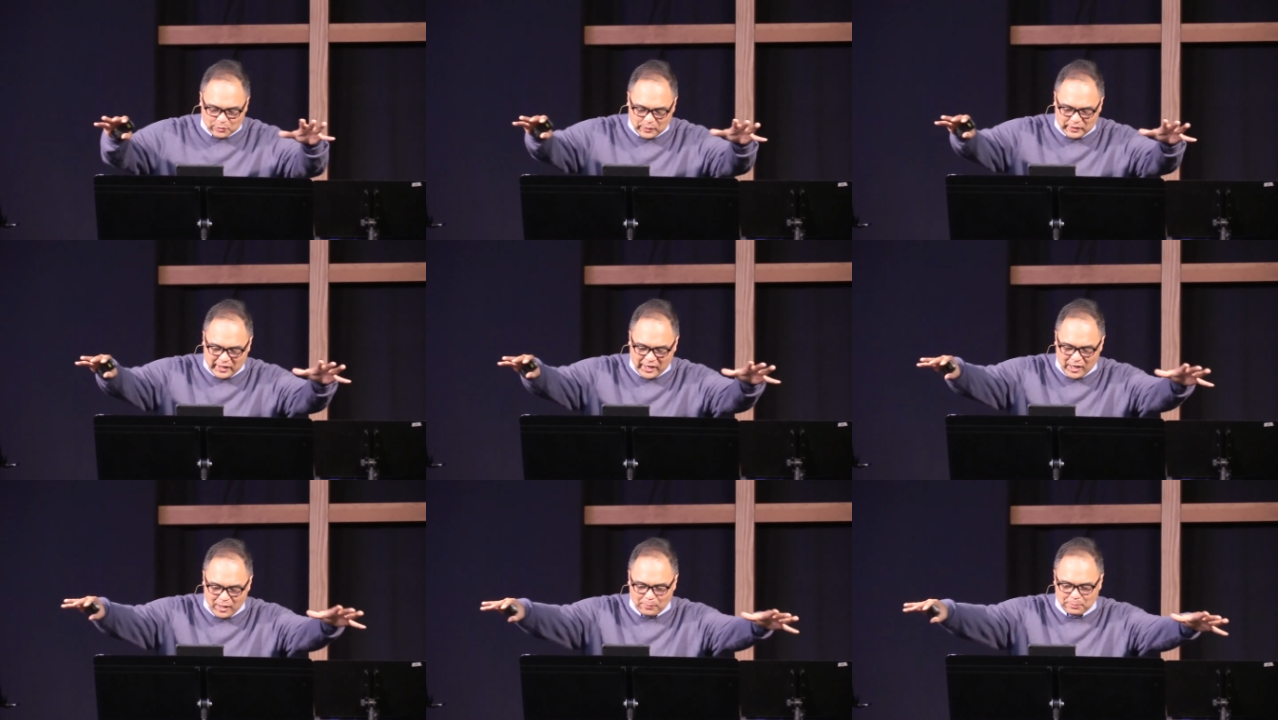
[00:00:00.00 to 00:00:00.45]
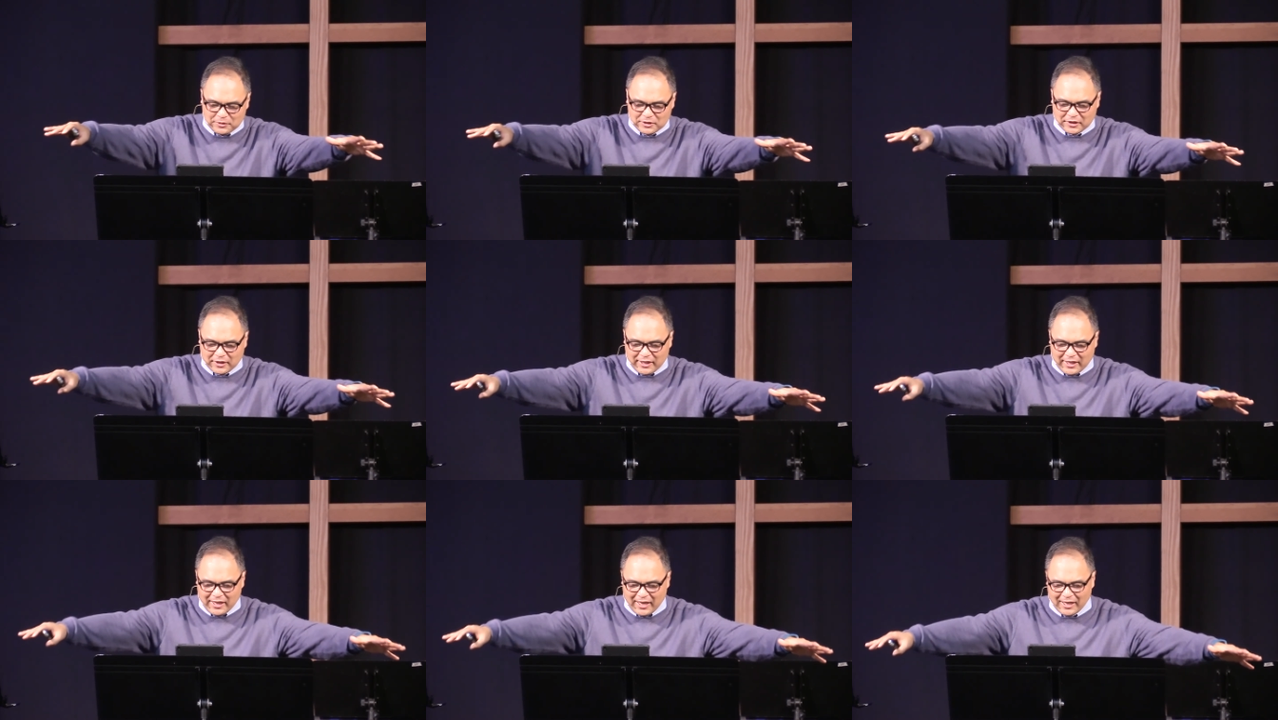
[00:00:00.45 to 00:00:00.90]
We help to
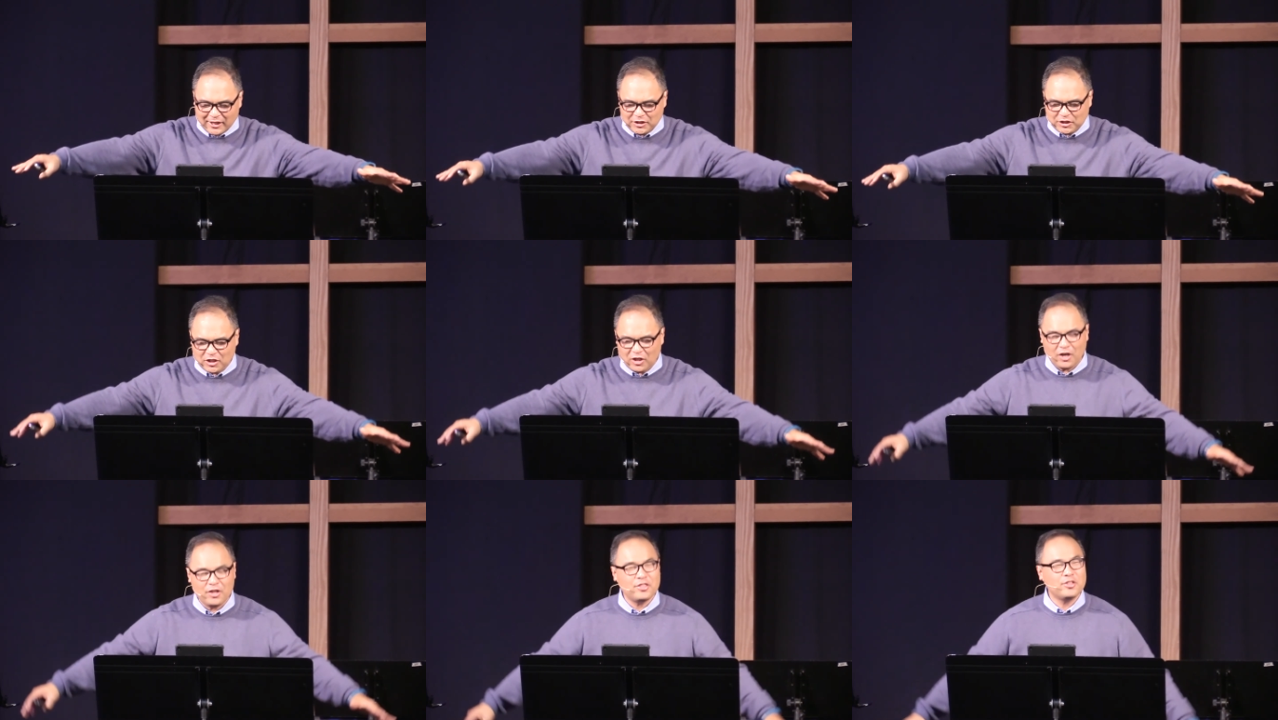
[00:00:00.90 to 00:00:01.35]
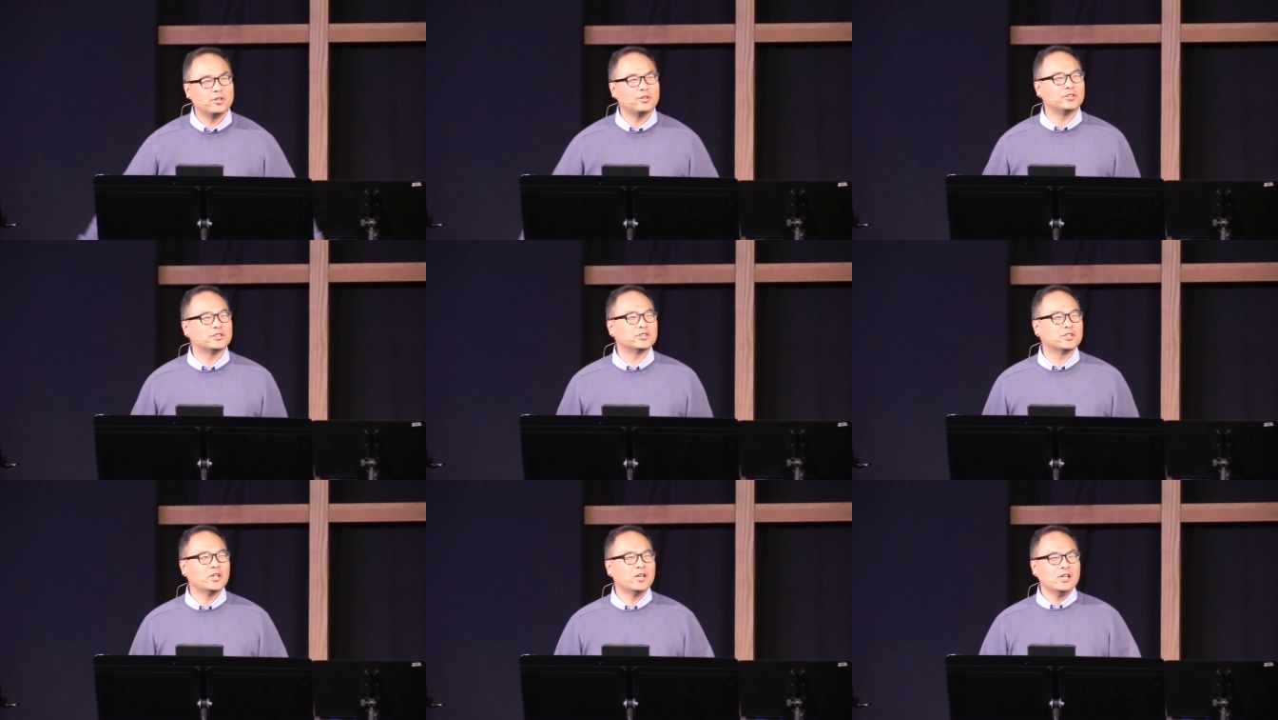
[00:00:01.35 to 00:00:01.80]
catch
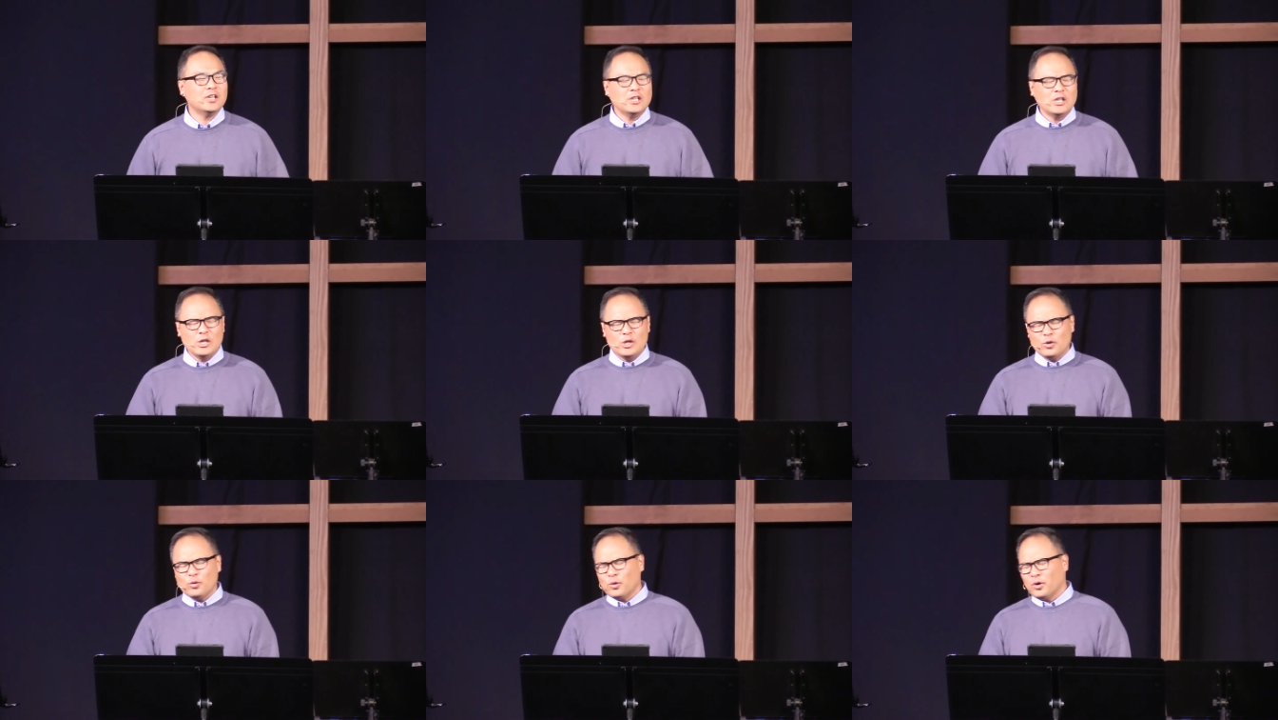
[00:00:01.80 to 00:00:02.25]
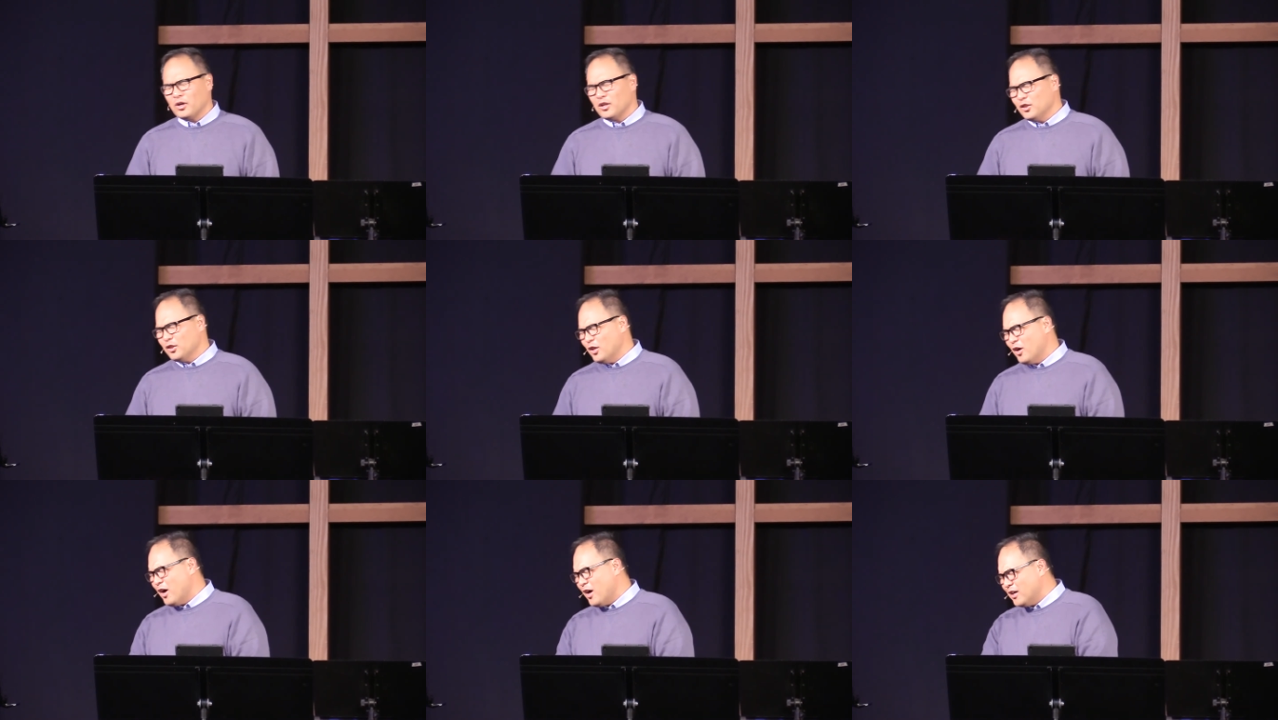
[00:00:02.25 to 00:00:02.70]
others who are
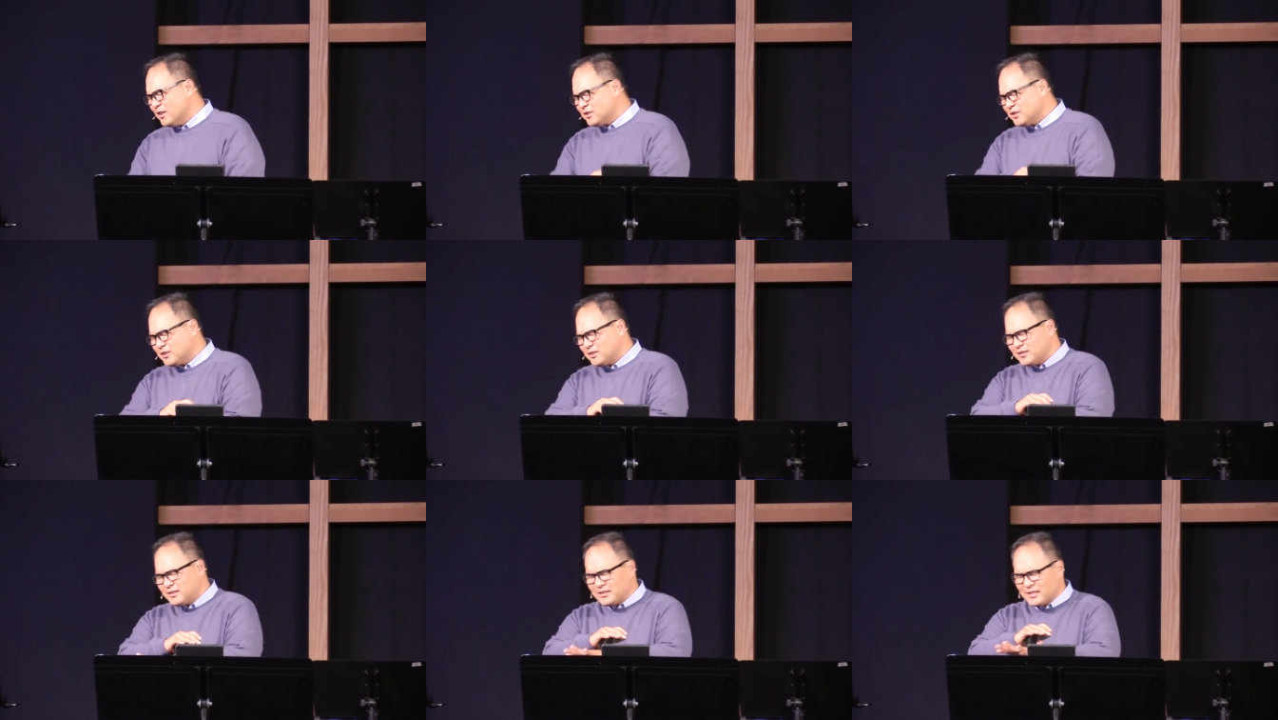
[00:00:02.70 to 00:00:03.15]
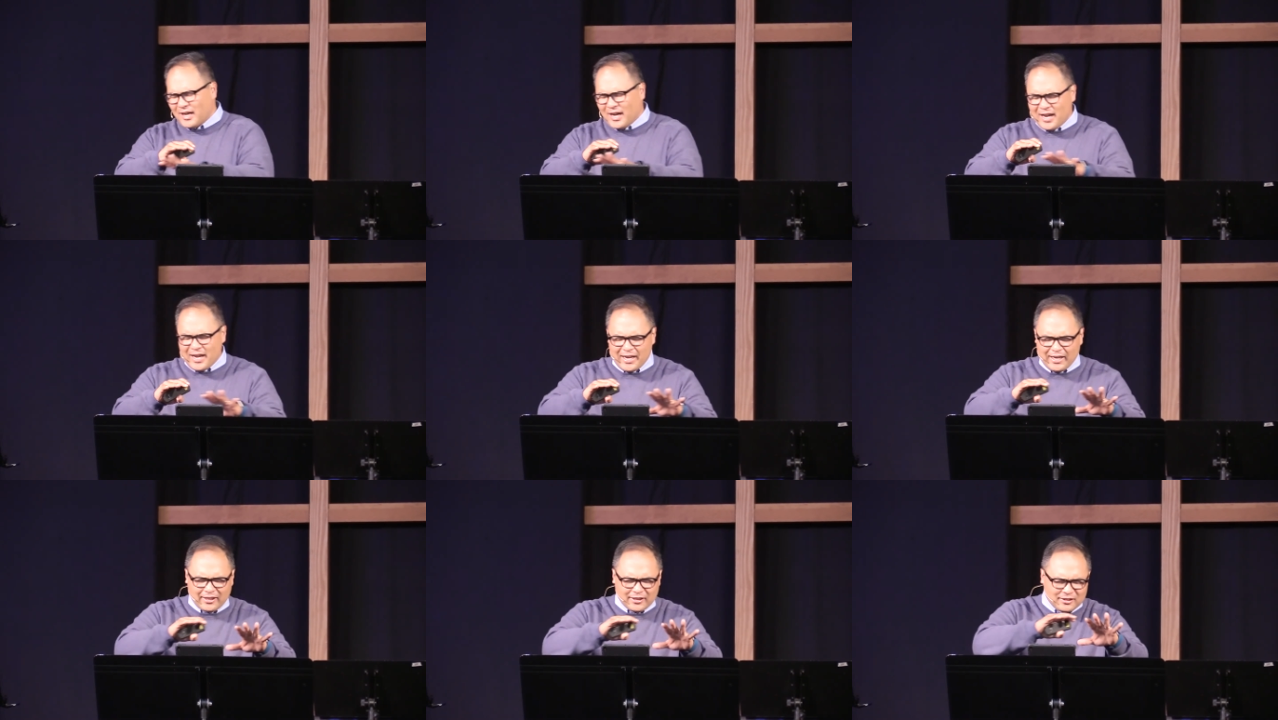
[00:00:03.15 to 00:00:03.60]
lost,
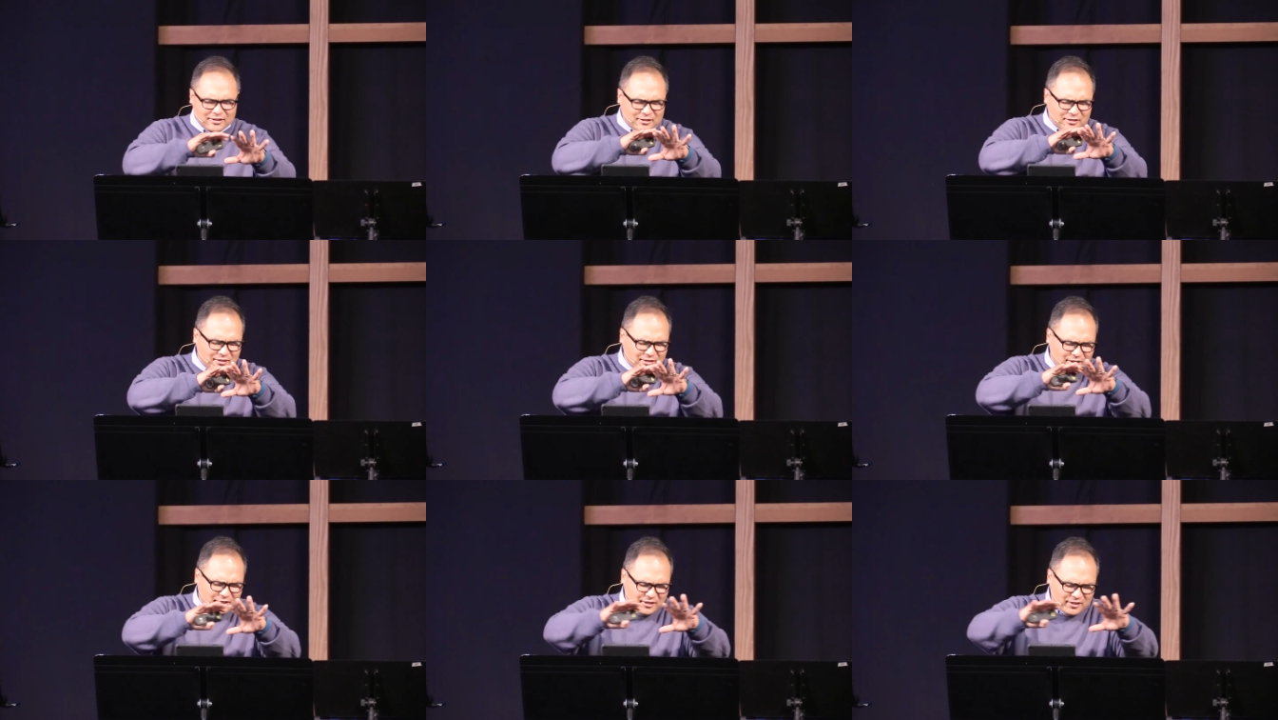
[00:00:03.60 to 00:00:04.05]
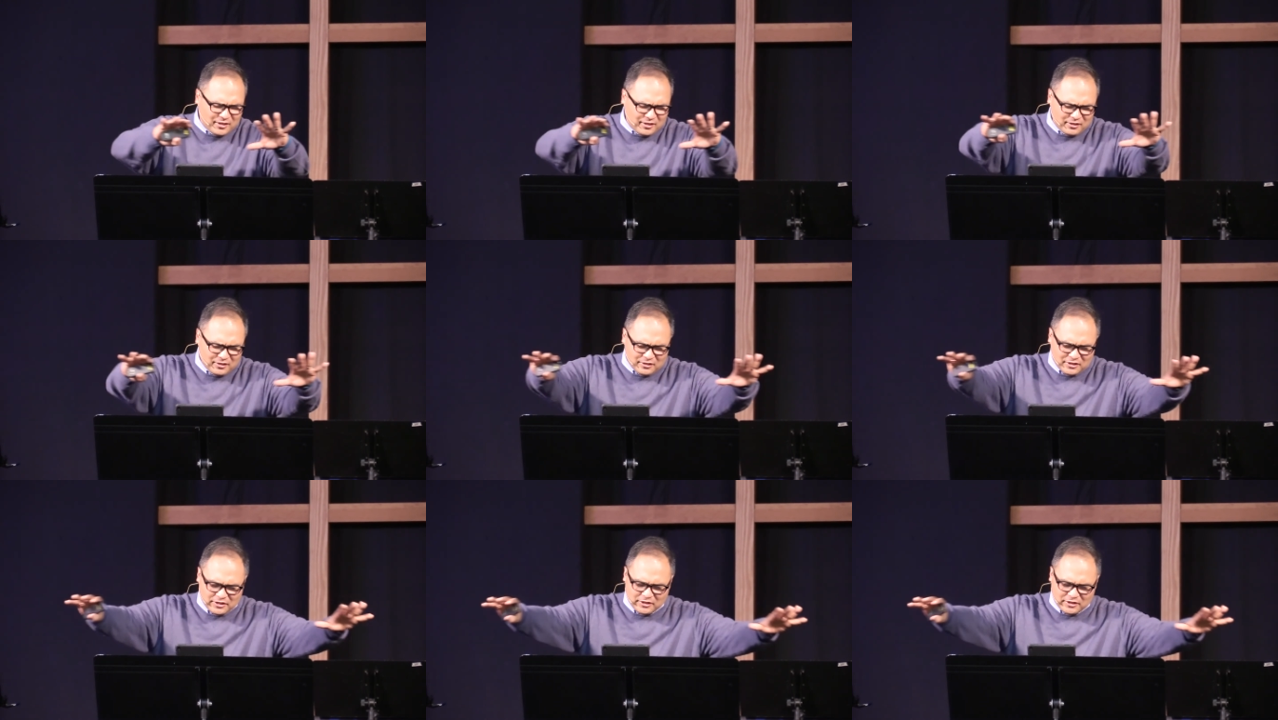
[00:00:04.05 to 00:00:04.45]
dying in the,